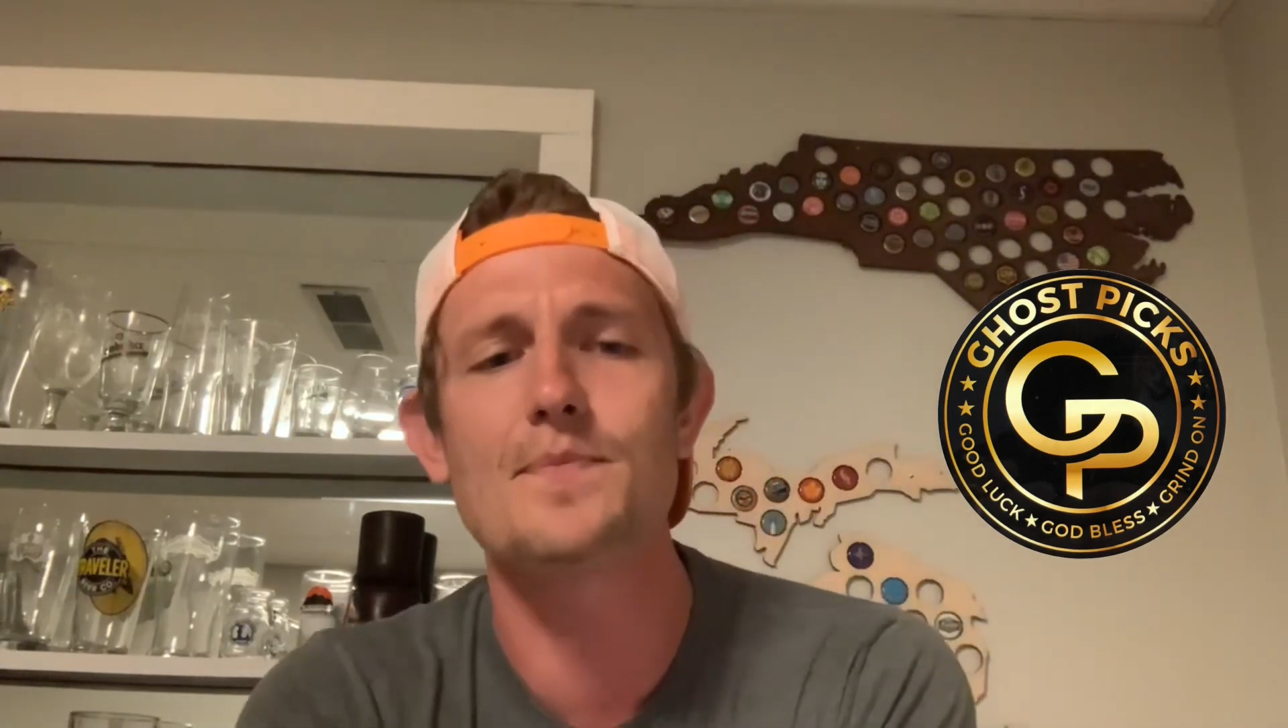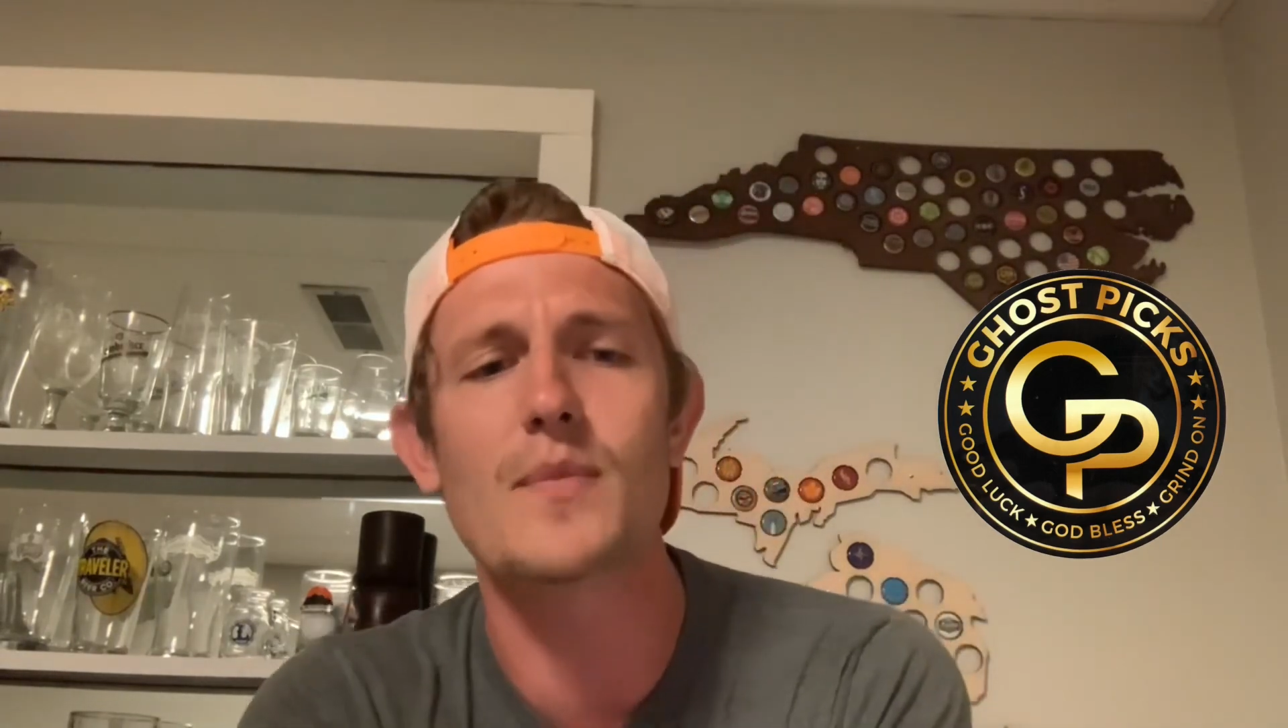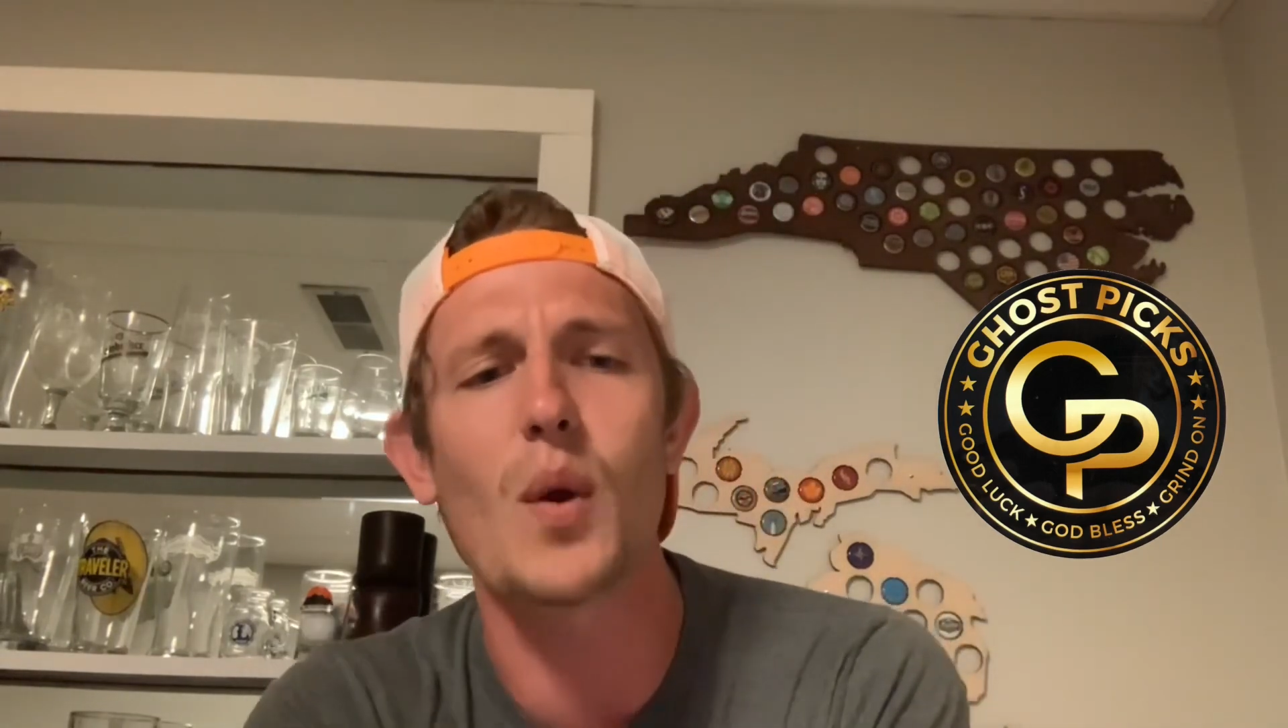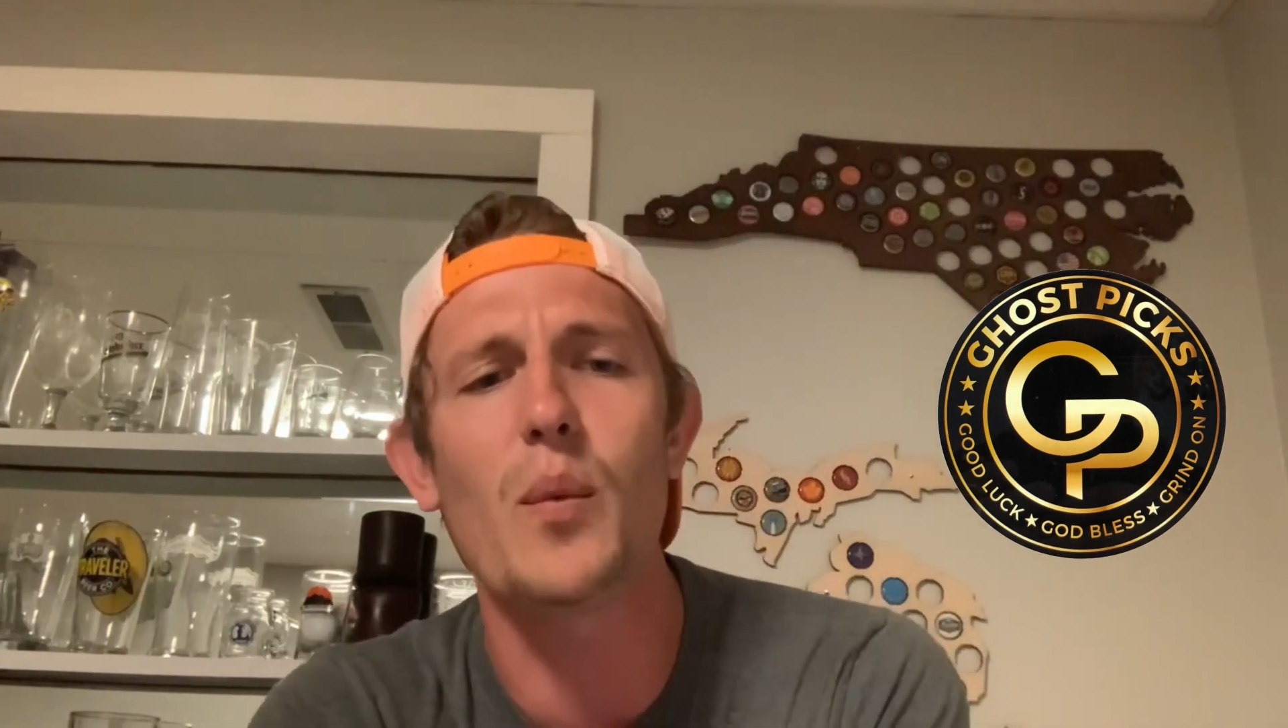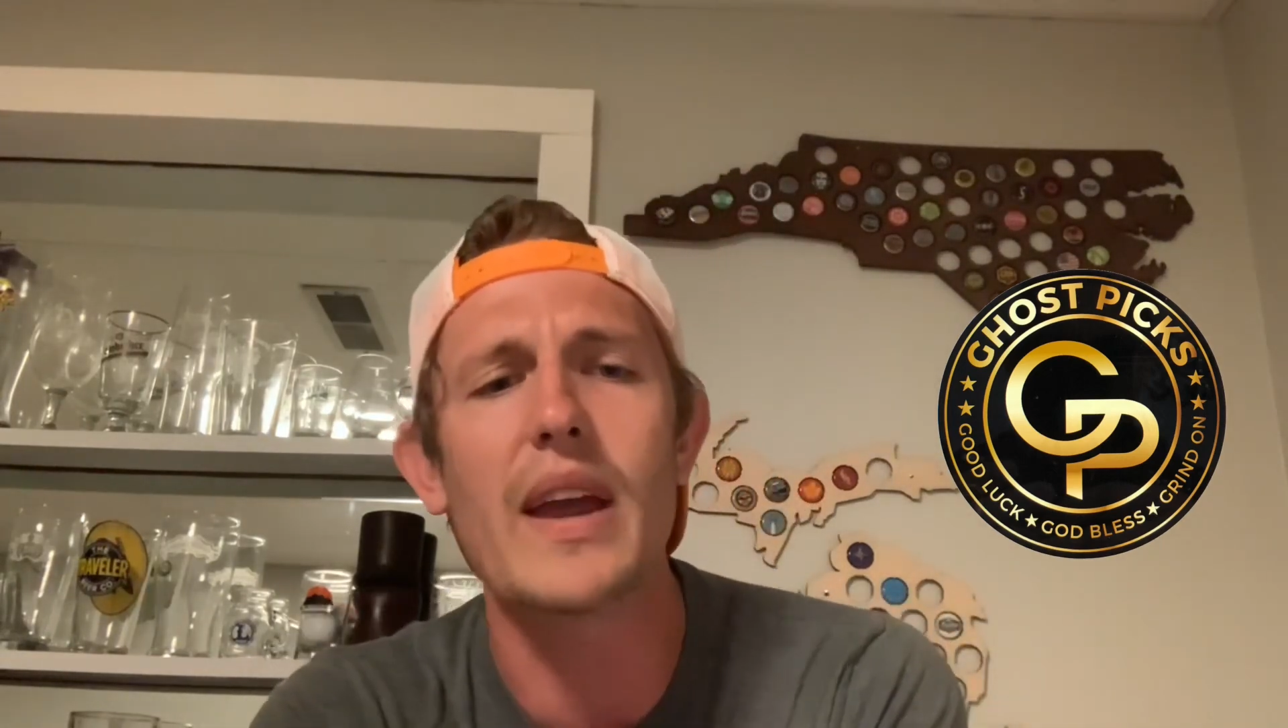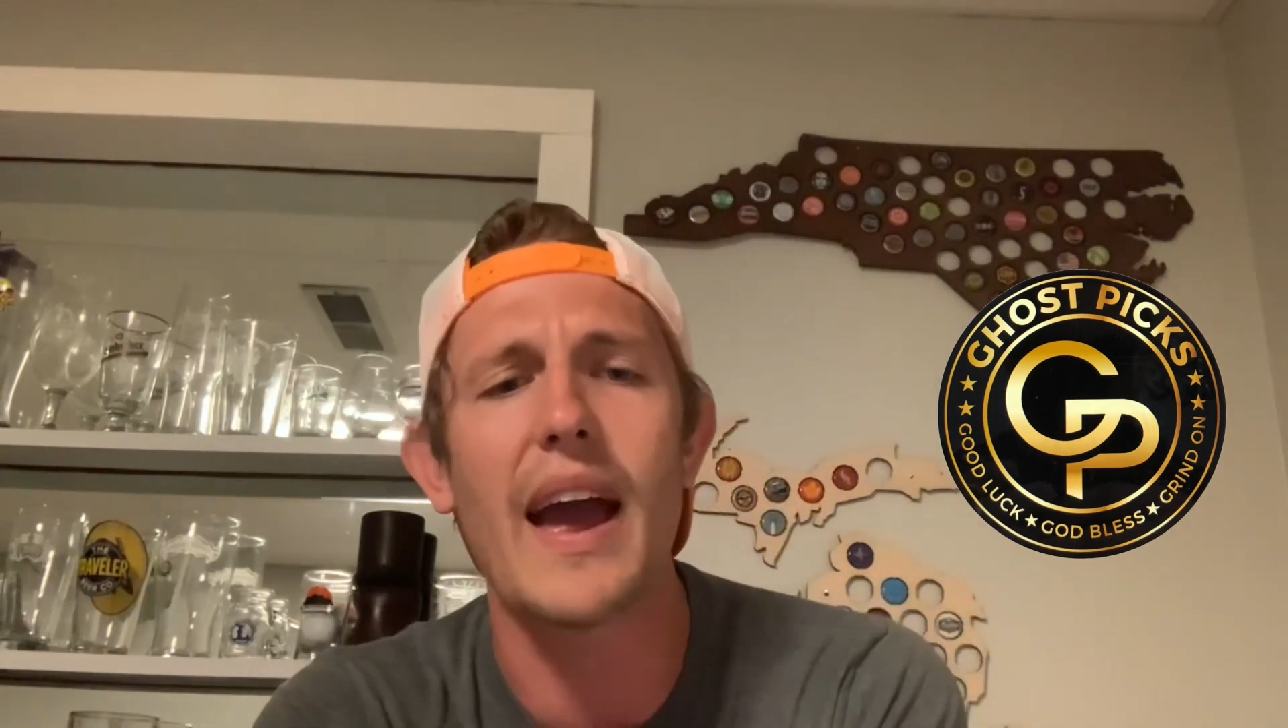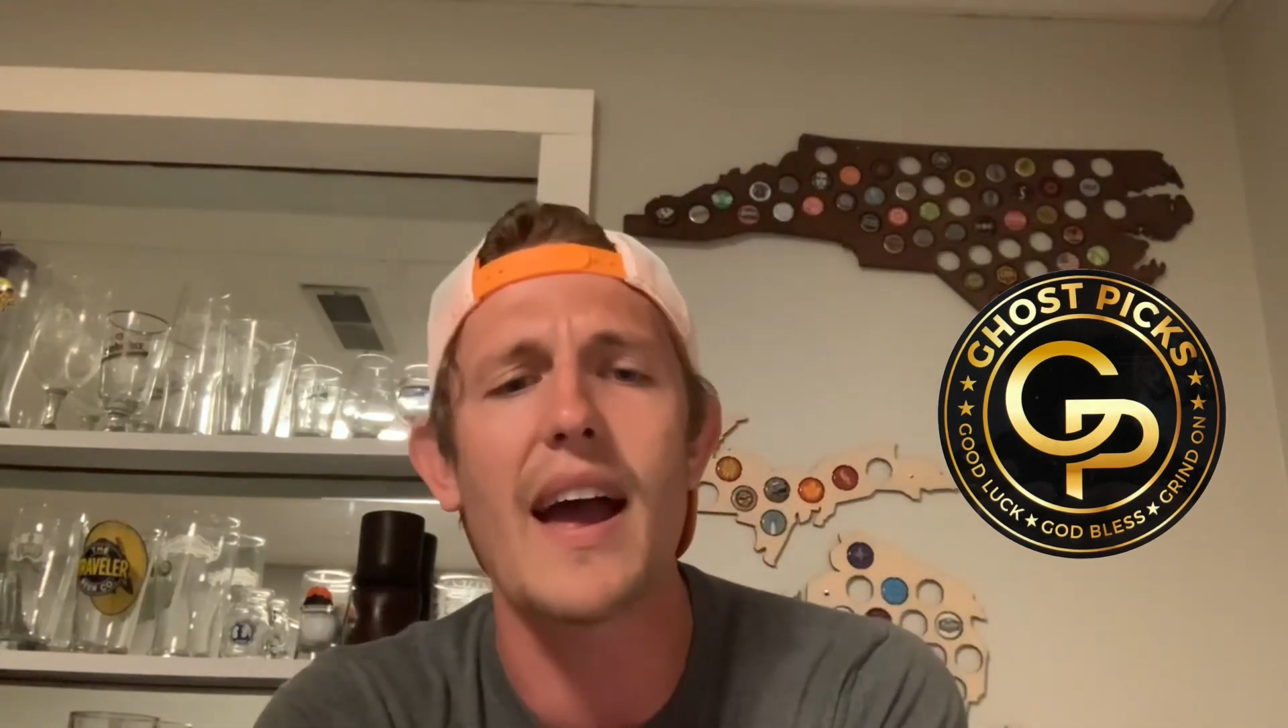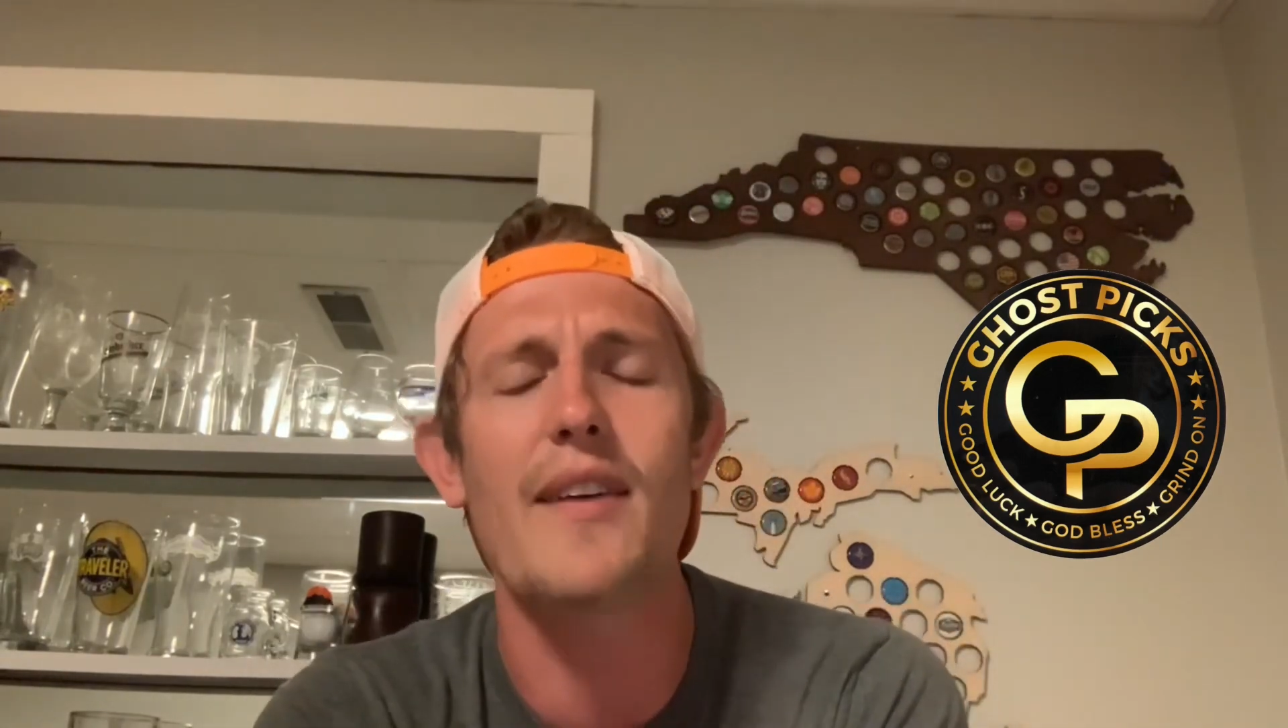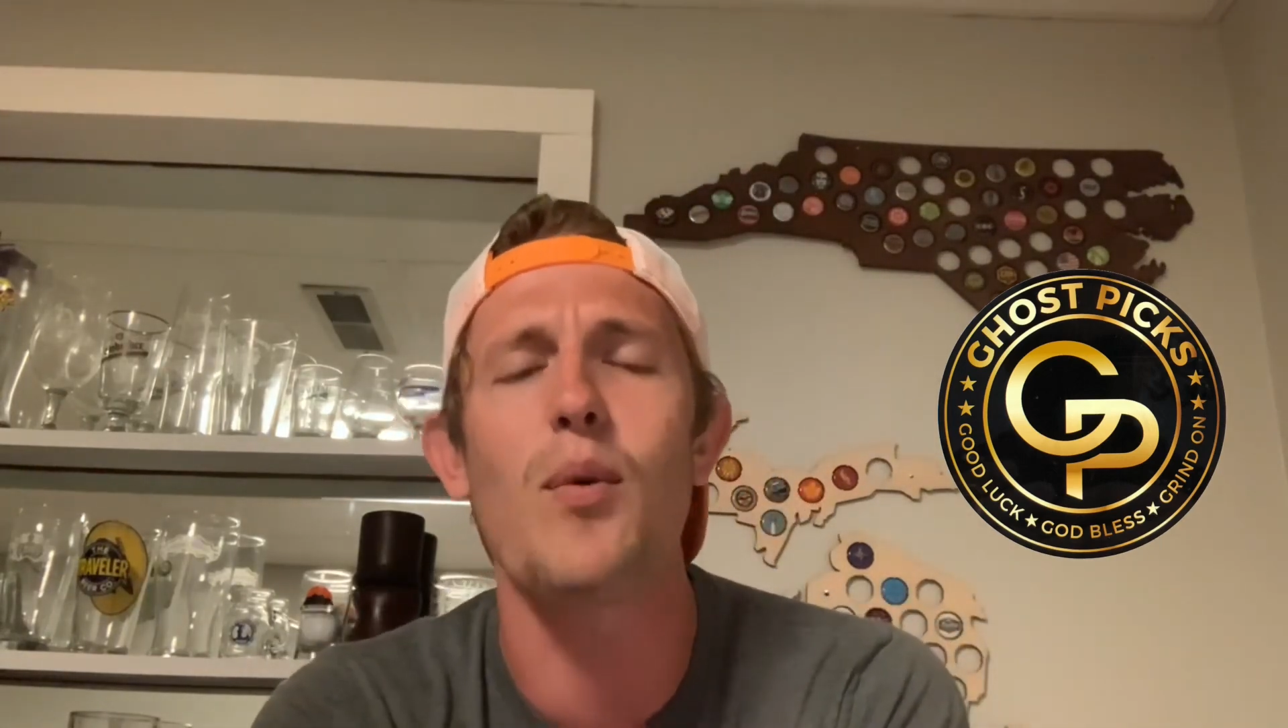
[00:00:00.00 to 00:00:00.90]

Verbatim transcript: We have